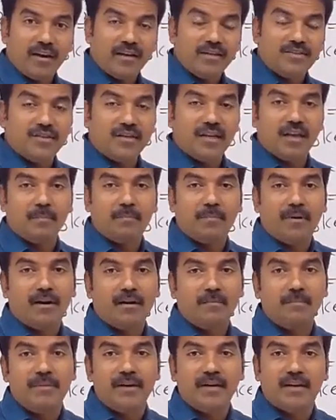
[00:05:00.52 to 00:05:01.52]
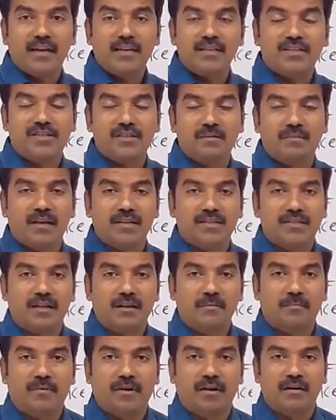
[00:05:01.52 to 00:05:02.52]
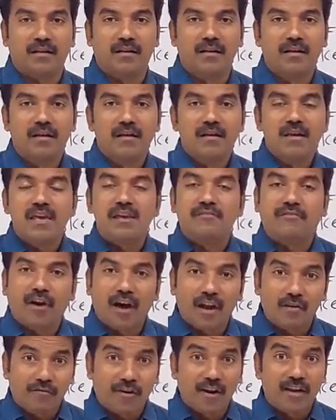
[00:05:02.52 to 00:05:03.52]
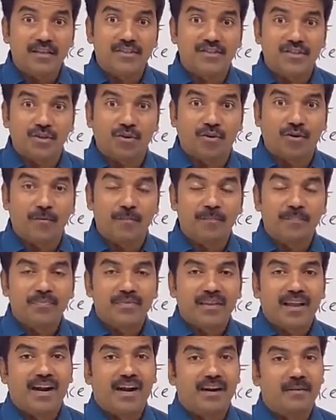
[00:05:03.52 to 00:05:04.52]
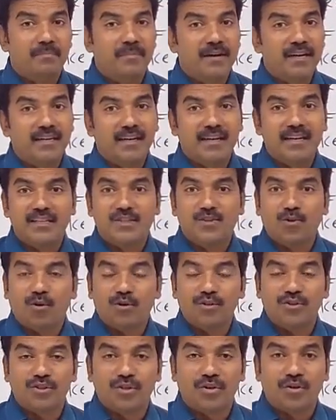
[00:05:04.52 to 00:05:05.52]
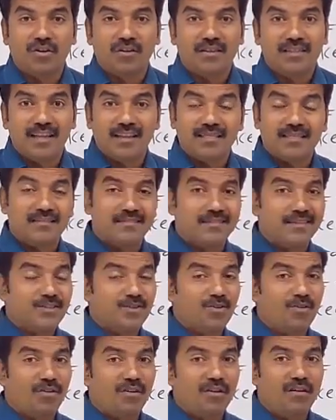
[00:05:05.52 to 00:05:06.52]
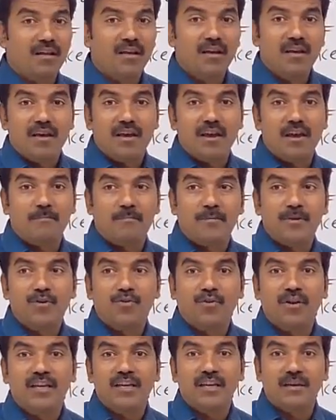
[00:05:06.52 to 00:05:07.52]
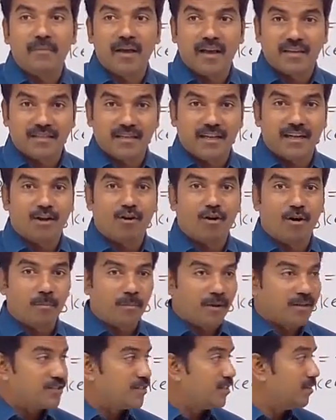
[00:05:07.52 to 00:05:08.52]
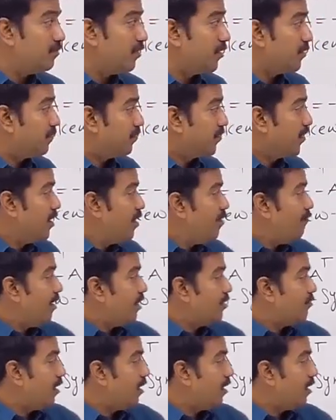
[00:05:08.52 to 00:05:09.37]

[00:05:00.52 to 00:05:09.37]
Alpha is real part, beta is imaginary part. If alpha is 0 and beta is non-zero, then this is called a purely imaginary complex number.